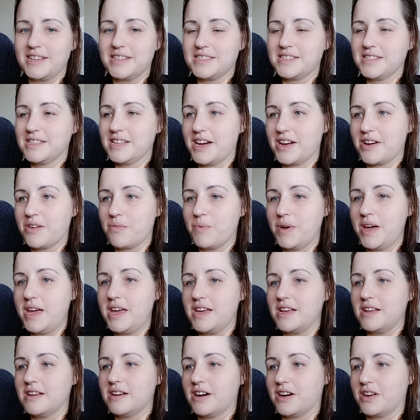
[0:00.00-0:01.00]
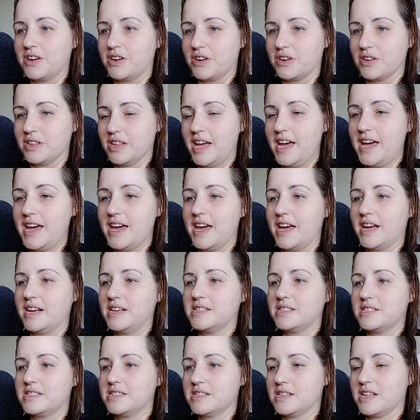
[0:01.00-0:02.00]
It's a lot of weight on your
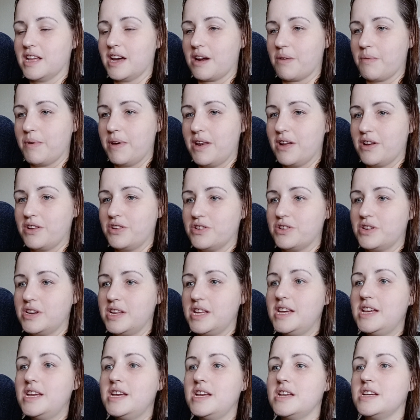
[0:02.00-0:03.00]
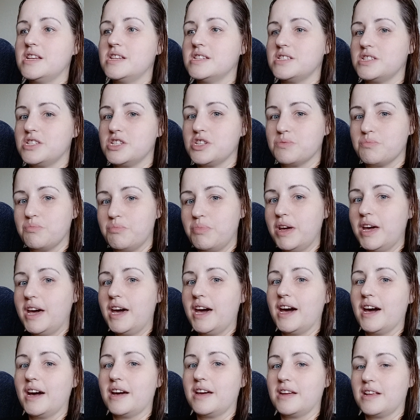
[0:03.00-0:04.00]
legs, it's a lot of weight on your knees and your
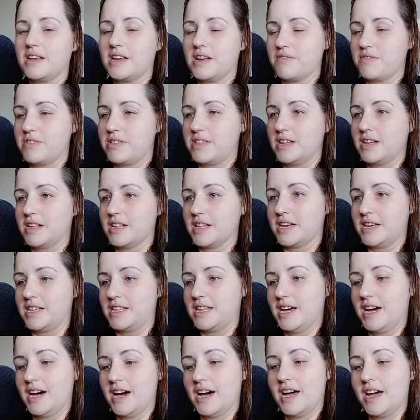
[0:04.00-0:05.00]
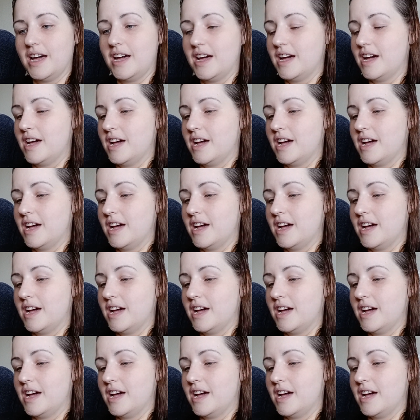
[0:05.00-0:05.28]
back and everything like that.